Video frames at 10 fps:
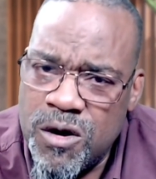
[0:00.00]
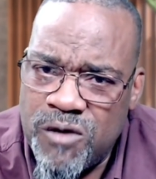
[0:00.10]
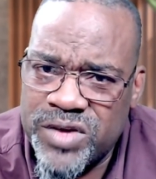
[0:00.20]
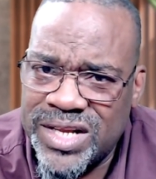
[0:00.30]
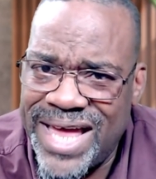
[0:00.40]

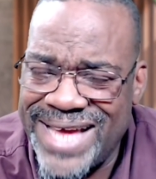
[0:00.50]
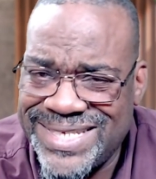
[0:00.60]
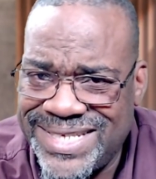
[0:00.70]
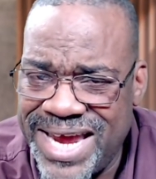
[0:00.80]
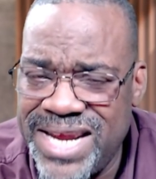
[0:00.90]
over the
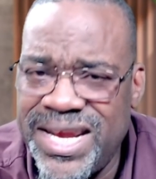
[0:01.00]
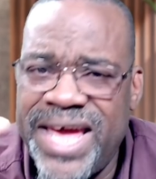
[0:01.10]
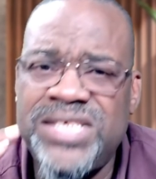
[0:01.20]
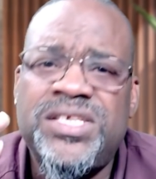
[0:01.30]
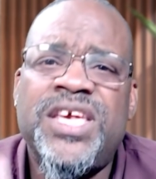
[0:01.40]
last 10
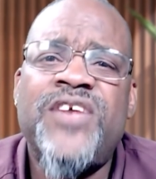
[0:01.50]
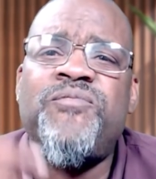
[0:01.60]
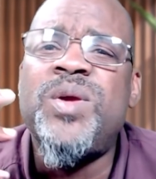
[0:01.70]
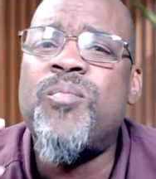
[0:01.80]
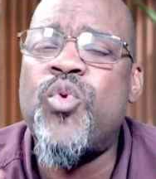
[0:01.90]
days to
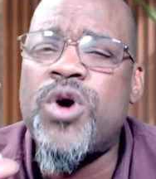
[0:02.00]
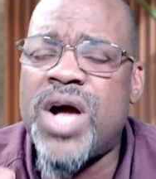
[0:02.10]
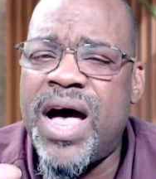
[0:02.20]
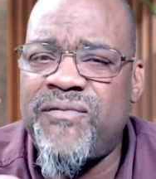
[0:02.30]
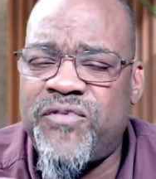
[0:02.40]
give me more
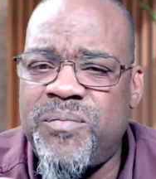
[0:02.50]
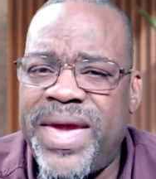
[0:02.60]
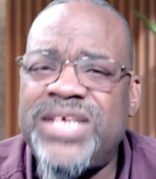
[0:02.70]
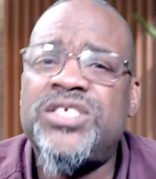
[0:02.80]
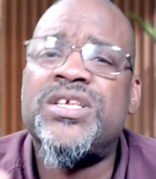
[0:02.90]

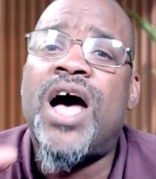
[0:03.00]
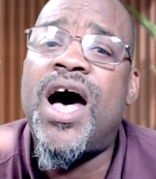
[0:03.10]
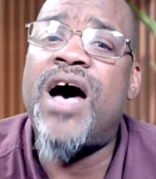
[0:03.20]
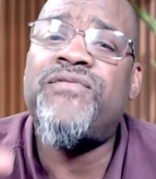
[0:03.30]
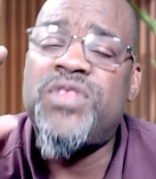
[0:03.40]
confirmation
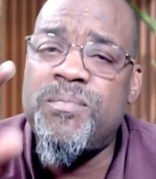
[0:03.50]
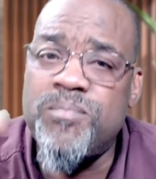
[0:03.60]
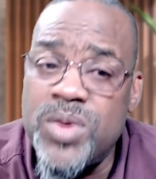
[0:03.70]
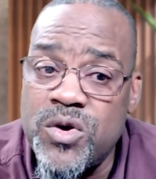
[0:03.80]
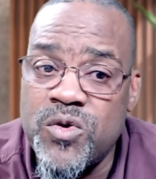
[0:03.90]
of the
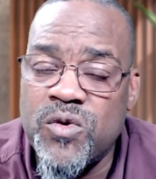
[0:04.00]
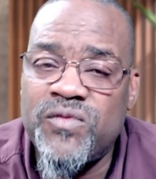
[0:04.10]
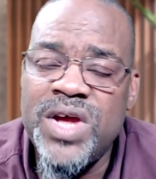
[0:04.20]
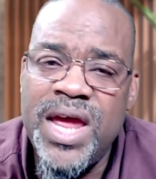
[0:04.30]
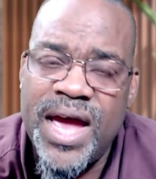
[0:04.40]
move